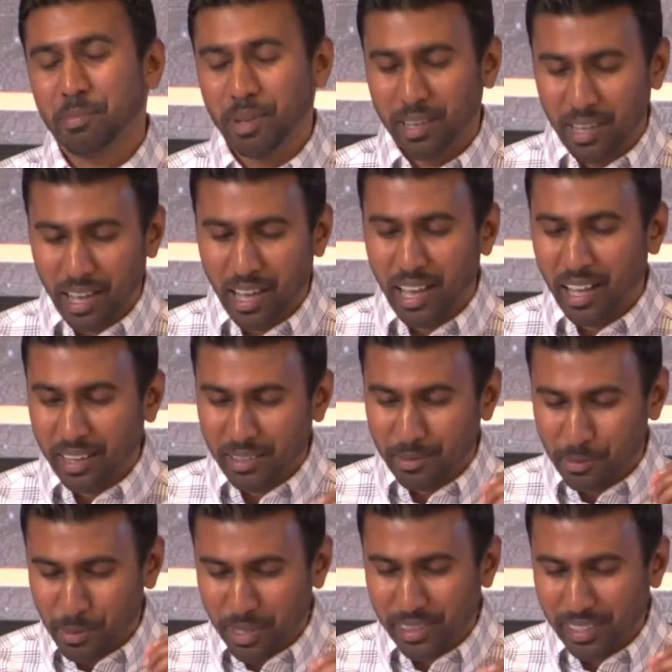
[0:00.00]
But
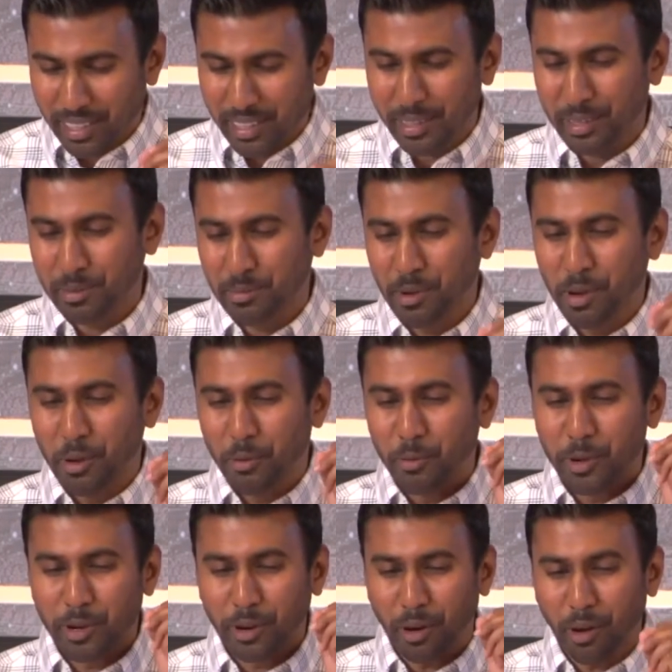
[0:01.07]
God, with him,
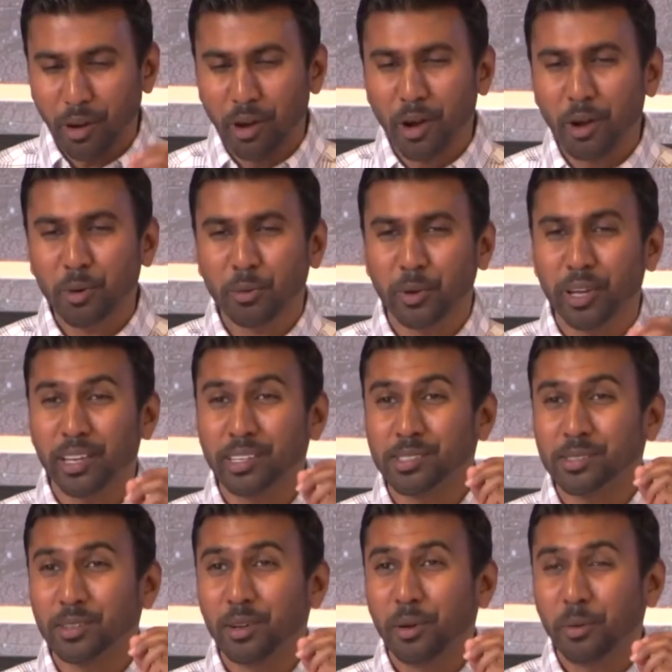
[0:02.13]
we are
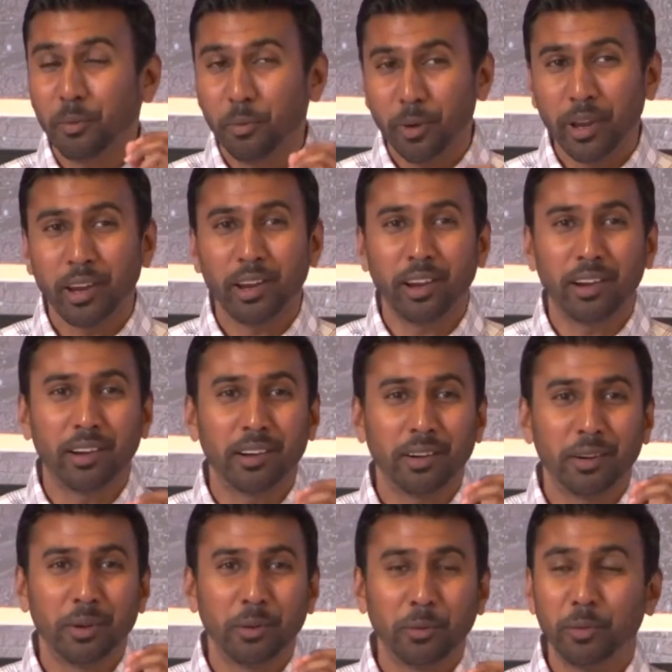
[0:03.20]
always where
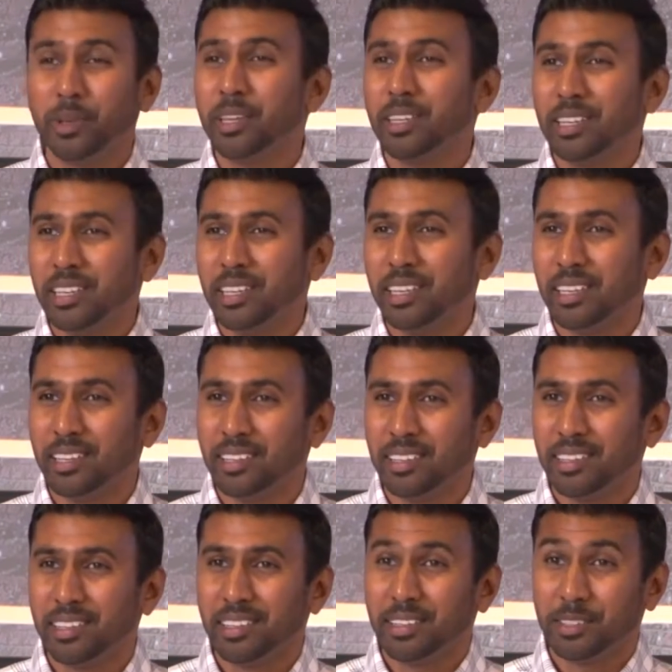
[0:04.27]
we need
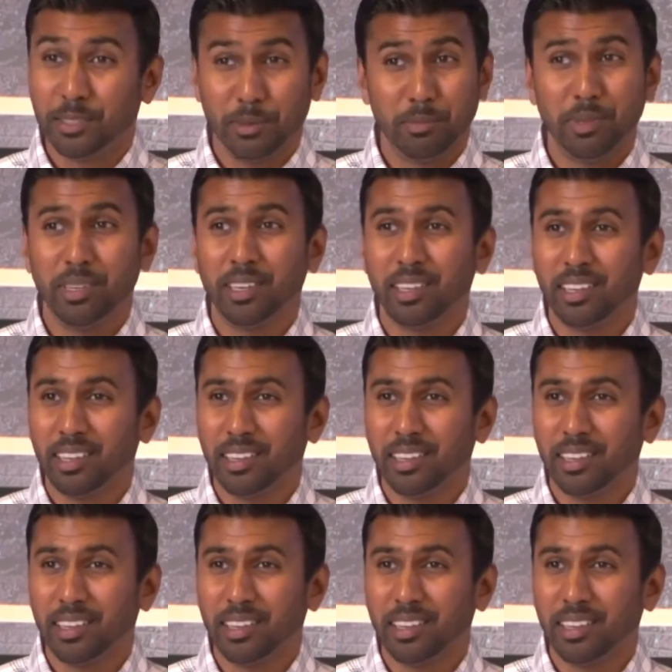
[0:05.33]
to be.